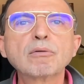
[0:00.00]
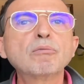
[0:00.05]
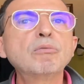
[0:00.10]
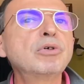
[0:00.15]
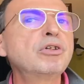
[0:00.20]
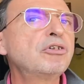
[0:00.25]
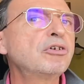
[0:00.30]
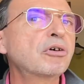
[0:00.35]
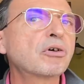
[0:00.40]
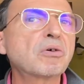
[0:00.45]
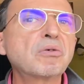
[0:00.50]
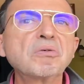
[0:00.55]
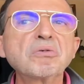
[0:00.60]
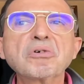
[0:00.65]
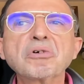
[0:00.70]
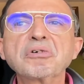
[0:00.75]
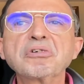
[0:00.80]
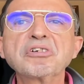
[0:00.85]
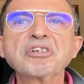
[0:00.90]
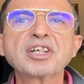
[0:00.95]
with your own
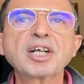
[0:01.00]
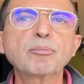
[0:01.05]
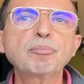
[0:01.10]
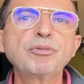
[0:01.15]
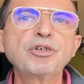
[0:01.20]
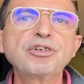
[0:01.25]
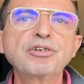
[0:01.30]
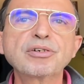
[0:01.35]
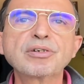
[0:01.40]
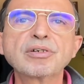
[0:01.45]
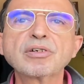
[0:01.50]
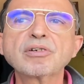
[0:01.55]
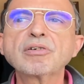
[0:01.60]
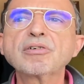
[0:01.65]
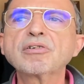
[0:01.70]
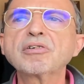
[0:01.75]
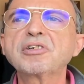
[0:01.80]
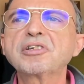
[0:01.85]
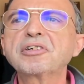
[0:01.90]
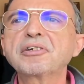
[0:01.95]

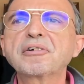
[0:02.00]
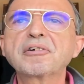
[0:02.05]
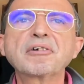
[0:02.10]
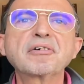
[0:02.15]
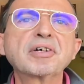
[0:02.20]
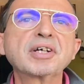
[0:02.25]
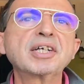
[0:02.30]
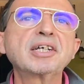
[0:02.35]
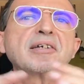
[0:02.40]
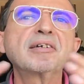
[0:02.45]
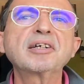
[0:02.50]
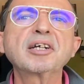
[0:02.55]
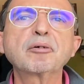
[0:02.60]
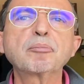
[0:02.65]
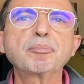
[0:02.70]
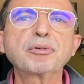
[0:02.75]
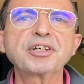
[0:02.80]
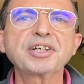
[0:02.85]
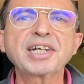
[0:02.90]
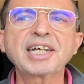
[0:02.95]
conceptions, your own
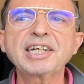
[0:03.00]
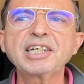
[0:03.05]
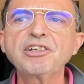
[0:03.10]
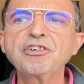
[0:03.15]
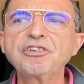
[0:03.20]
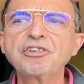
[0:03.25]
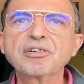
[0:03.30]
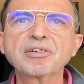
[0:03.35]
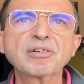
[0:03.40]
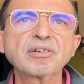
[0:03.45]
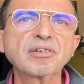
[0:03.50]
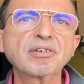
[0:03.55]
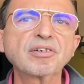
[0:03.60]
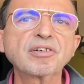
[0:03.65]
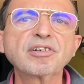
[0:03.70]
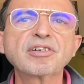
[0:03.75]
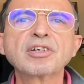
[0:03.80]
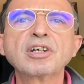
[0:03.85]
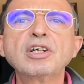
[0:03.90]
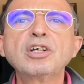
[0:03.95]

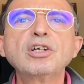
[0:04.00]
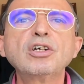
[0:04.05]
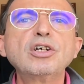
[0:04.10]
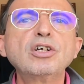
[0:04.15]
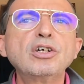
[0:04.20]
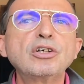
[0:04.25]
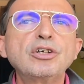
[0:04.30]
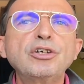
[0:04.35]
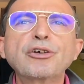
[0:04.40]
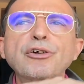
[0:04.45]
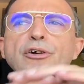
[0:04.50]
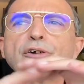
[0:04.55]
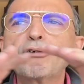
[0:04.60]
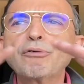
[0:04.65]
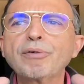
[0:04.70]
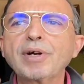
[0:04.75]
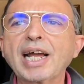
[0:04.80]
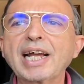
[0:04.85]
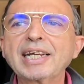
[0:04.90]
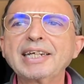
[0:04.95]
interpretations, your
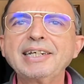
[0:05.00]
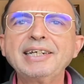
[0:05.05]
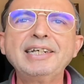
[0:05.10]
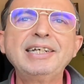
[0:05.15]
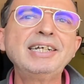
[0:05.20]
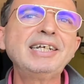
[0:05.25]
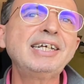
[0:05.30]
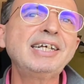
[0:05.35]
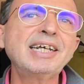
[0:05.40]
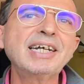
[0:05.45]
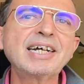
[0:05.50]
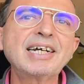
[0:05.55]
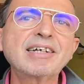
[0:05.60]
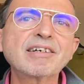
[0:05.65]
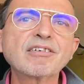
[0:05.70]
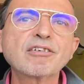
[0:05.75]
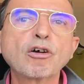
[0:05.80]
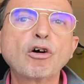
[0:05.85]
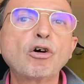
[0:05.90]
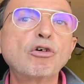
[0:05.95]
own
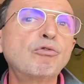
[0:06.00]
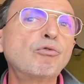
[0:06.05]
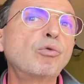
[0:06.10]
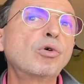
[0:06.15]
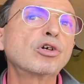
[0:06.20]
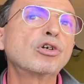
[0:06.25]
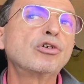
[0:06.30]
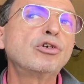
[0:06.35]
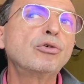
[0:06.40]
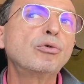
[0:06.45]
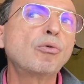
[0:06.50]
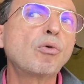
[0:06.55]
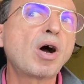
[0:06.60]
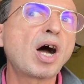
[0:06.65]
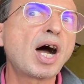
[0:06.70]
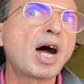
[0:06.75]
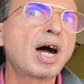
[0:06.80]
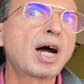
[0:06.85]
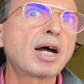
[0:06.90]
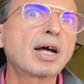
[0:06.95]
ideas of what you
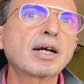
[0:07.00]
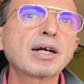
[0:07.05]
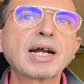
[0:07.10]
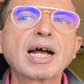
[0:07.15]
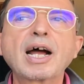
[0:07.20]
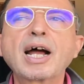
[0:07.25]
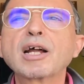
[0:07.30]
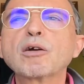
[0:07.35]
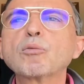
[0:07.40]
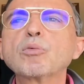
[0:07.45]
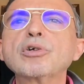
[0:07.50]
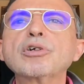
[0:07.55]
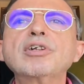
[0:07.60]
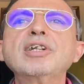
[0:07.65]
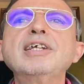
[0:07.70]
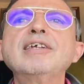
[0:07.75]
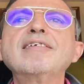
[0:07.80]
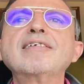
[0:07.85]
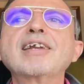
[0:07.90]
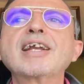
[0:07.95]
are and what
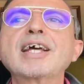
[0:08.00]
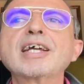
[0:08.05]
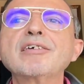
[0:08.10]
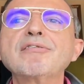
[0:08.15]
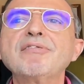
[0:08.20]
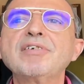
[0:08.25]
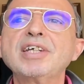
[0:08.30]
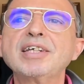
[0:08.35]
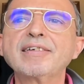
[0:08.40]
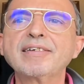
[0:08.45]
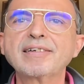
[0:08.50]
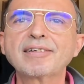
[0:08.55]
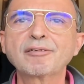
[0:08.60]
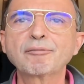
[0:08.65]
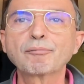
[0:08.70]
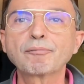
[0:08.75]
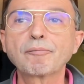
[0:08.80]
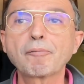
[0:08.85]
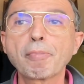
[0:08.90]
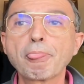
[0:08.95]
this life is.
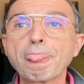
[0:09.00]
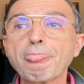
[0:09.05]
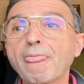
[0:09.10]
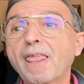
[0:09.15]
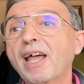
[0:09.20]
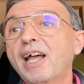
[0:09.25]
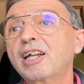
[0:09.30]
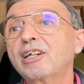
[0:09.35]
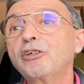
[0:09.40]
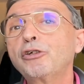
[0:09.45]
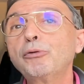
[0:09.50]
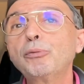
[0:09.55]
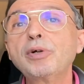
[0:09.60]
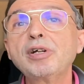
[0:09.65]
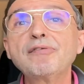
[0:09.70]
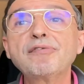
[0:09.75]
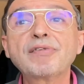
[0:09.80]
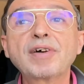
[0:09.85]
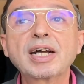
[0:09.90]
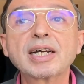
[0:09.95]
And you
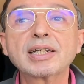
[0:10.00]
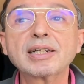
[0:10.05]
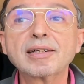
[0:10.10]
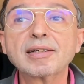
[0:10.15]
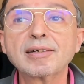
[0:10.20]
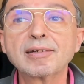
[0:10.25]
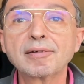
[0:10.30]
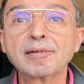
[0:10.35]
will find